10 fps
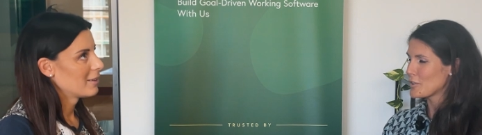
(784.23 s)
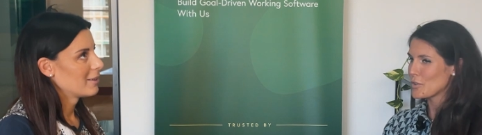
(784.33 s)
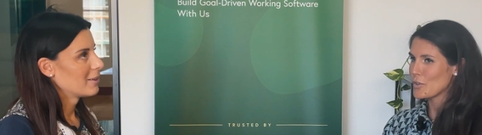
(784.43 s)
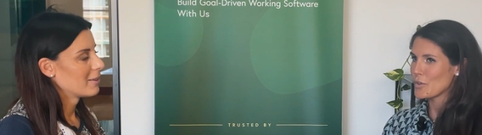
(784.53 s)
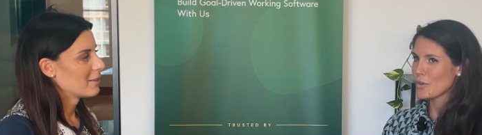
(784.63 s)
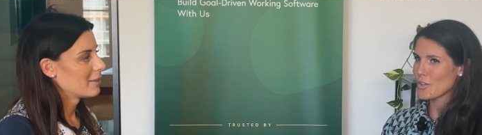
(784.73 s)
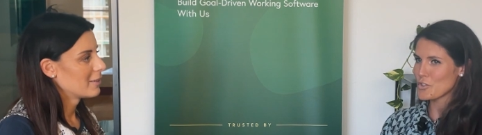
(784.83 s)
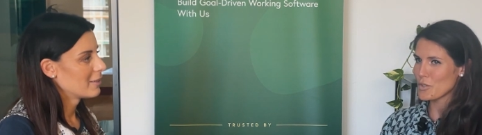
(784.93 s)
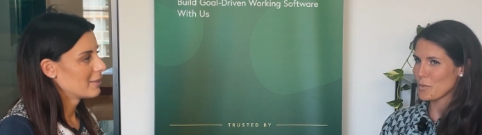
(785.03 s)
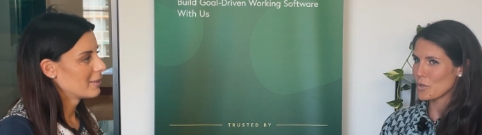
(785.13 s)
Speaker 1: do you
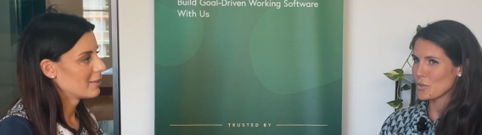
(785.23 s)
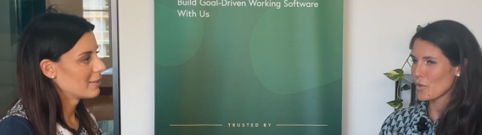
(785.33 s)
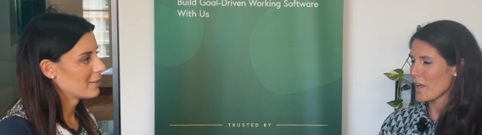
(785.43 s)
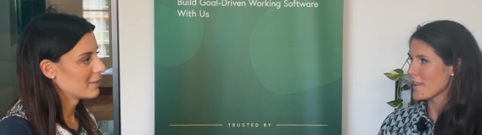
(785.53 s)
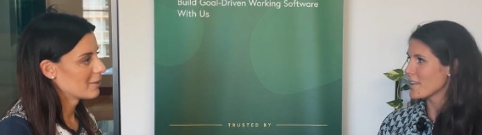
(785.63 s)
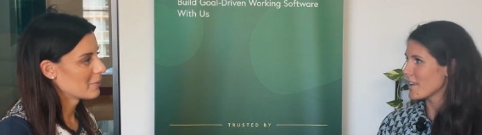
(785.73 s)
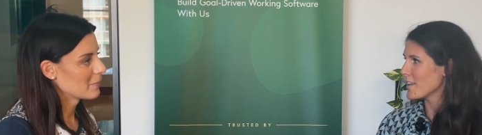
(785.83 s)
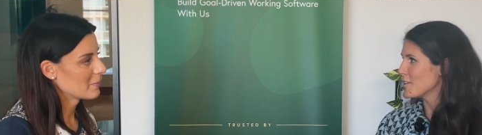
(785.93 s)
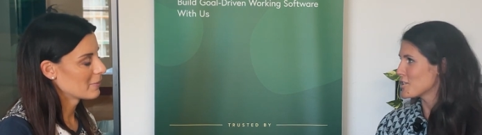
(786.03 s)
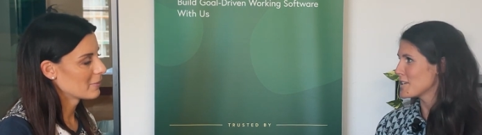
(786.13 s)
contribute to
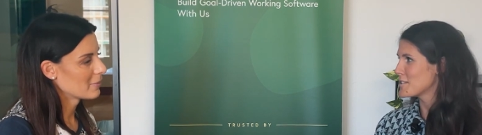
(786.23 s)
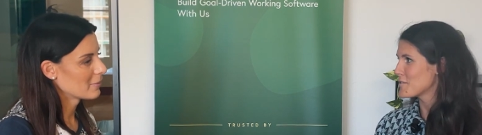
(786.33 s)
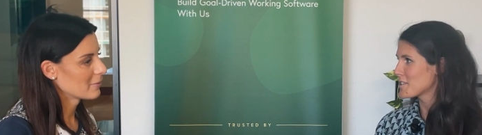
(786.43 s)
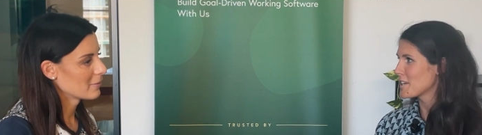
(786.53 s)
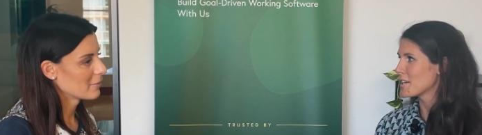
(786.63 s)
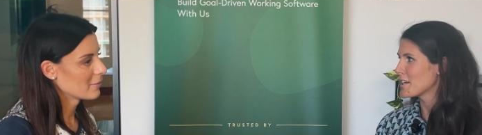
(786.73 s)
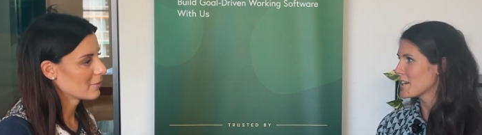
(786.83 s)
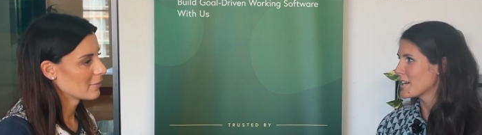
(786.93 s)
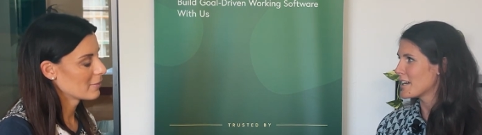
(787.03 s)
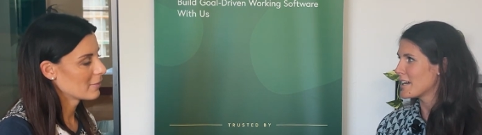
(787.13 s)
any initiatives
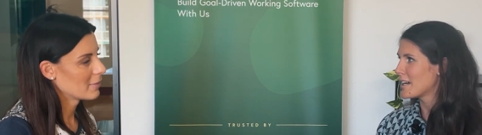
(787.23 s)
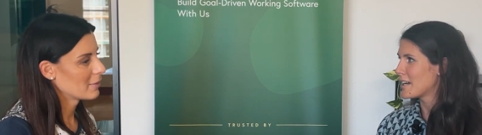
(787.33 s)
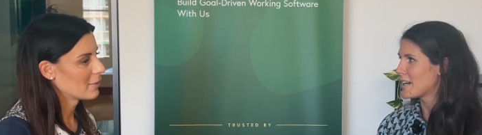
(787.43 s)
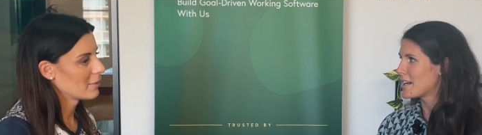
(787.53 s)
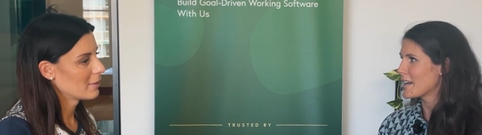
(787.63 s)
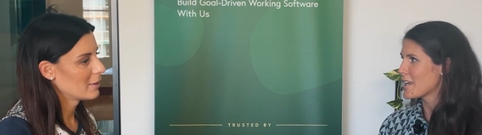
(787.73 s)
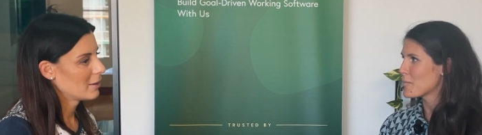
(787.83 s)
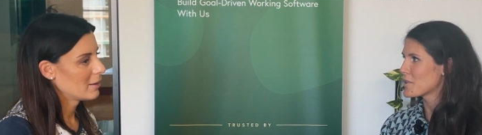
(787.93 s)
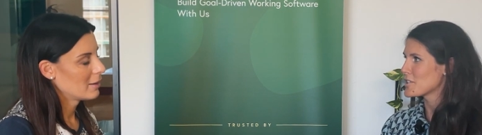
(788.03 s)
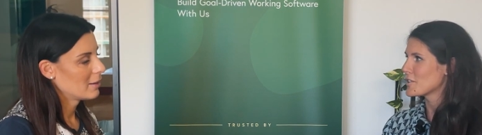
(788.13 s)
here uh,
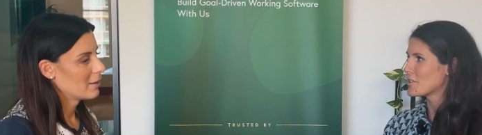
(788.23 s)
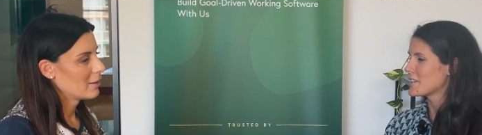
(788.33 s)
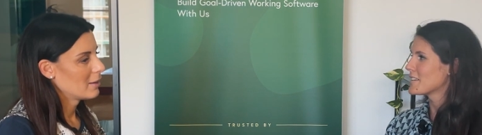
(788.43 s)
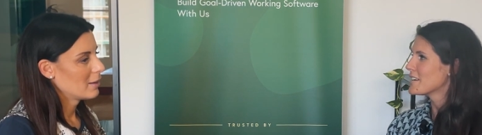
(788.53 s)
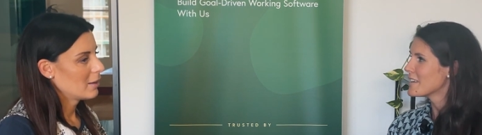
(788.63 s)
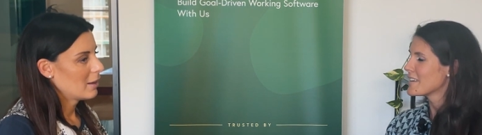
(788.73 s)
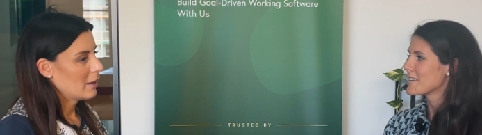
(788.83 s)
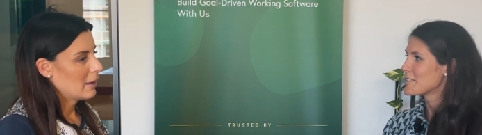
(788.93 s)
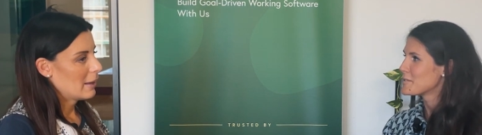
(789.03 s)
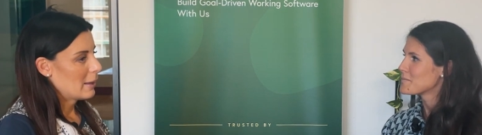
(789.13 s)
in Barcelona?
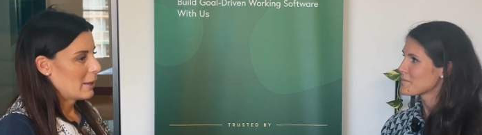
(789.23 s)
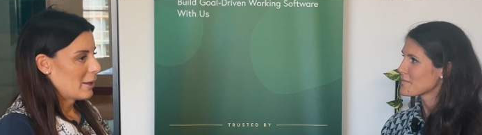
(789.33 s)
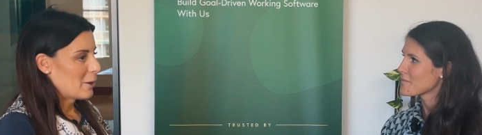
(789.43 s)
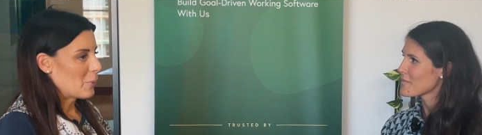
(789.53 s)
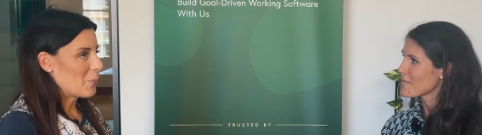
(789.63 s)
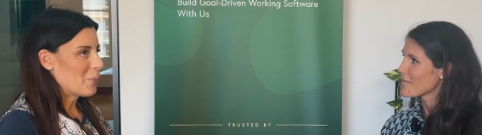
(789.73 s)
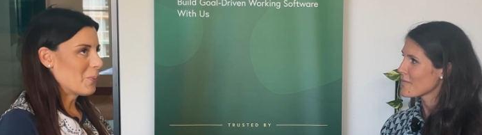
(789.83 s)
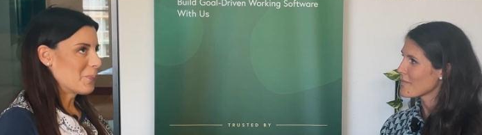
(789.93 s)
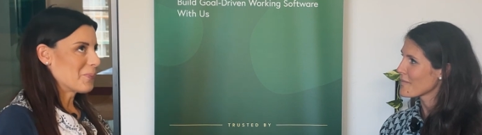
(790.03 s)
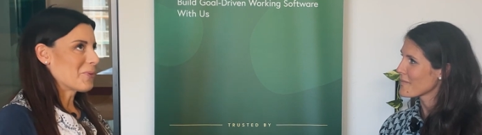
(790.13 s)

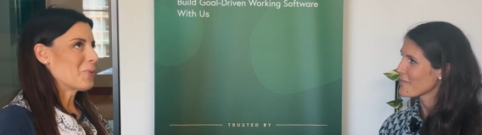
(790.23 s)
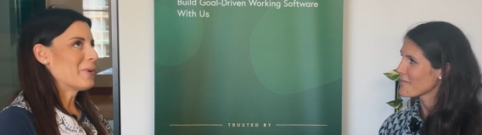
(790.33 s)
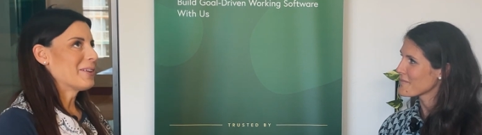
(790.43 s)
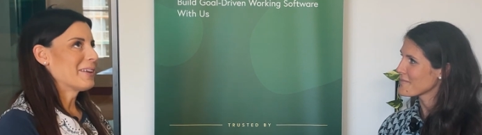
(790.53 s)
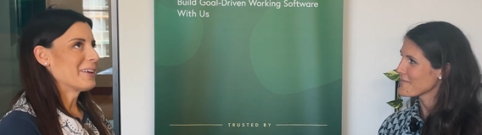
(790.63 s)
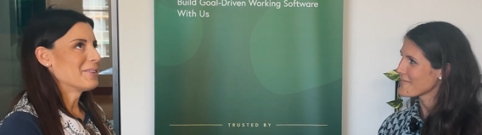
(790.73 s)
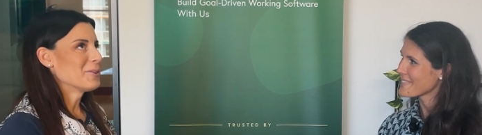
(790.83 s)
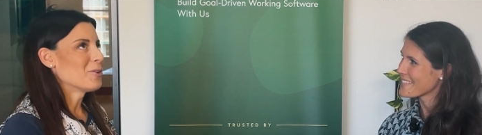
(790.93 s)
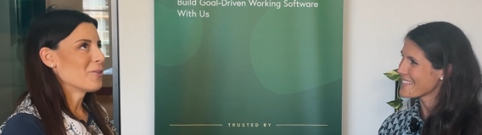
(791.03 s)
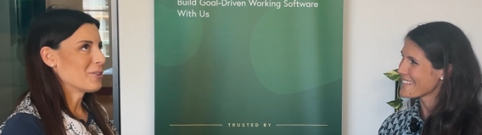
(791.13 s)
Speaker 2: Mm, well, I
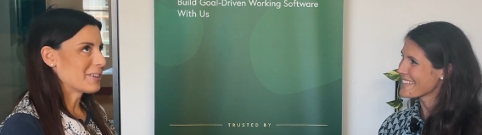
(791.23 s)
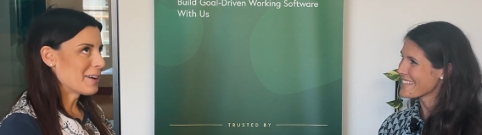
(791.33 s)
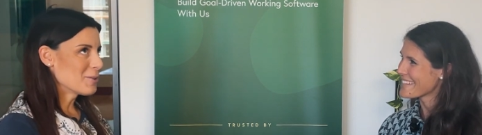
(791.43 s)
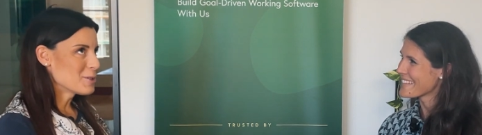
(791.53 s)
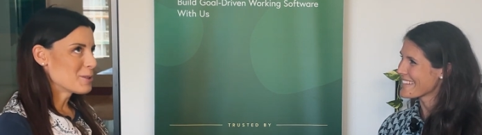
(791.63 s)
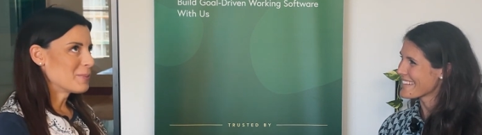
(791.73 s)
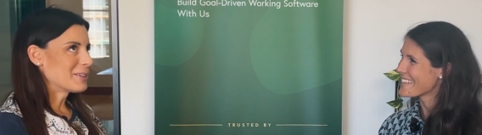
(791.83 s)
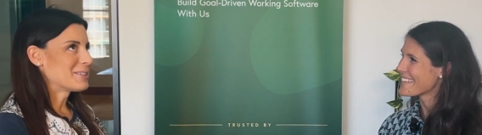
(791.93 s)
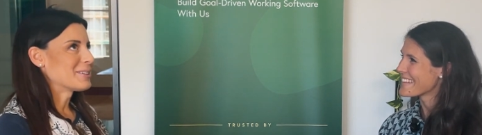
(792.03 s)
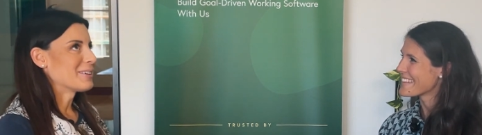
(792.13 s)
don't know if it counts,
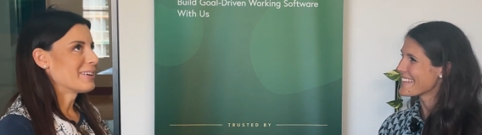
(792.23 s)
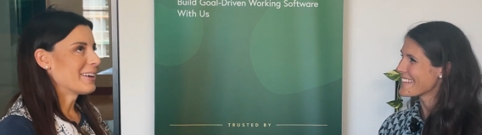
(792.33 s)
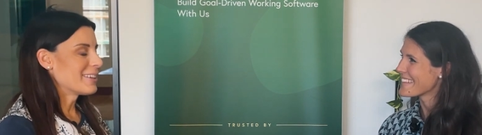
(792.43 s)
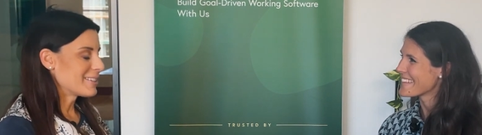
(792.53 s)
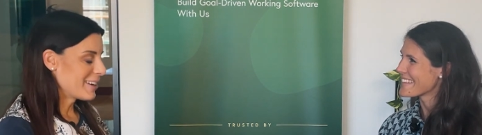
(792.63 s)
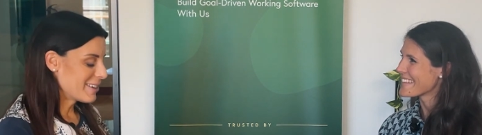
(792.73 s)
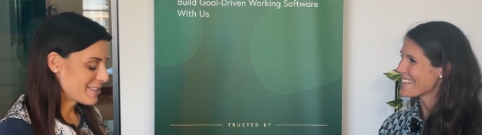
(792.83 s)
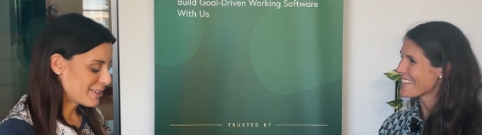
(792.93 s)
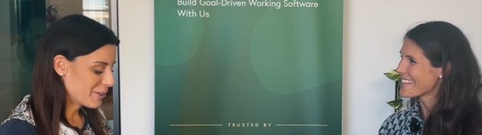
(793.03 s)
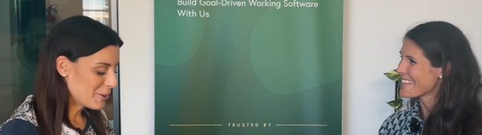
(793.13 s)
but uh, at
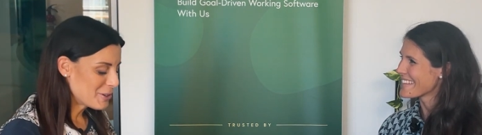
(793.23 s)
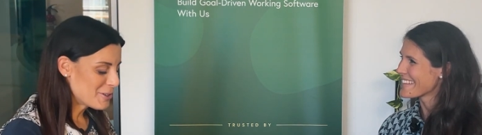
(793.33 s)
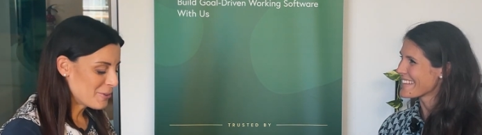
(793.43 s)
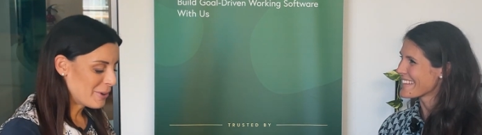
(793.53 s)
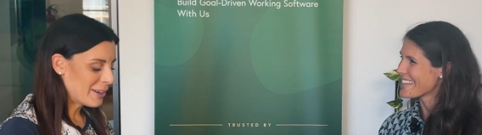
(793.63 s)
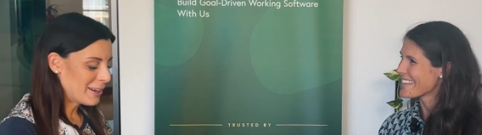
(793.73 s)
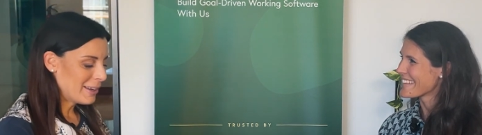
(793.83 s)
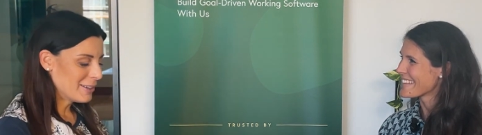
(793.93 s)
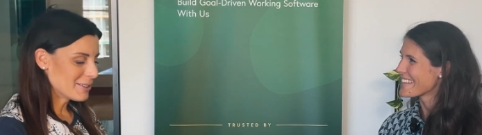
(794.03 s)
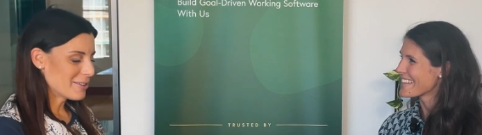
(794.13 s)
Allianz Technology we
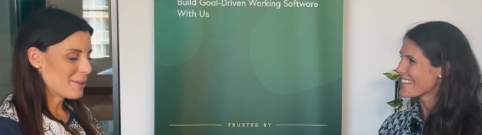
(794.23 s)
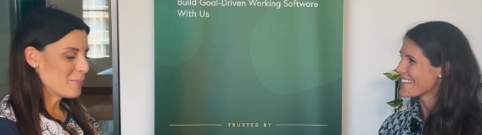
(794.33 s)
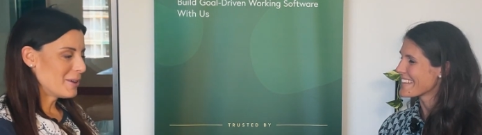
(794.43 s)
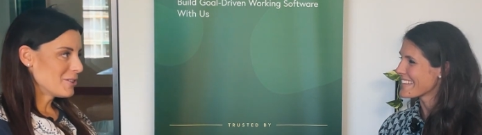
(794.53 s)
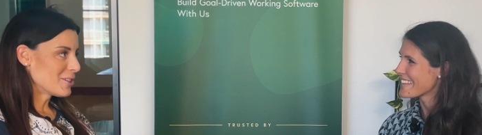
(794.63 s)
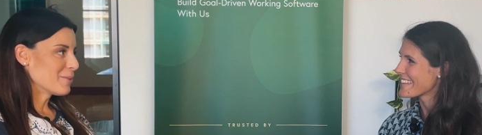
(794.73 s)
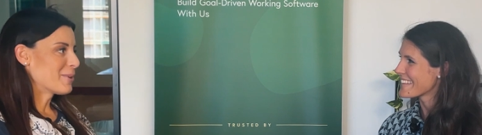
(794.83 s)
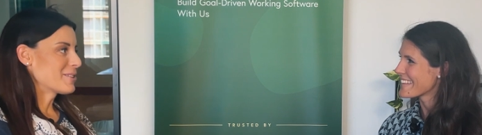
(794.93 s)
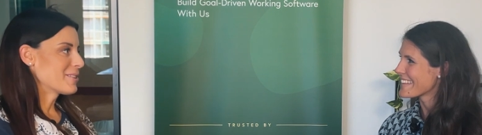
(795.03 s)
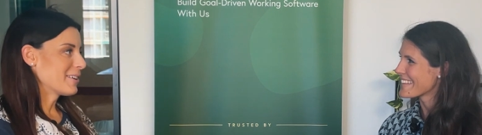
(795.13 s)
cleaned the beach
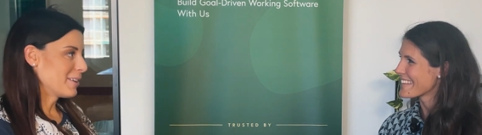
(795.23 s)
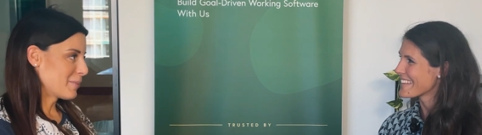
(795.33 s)
Bar in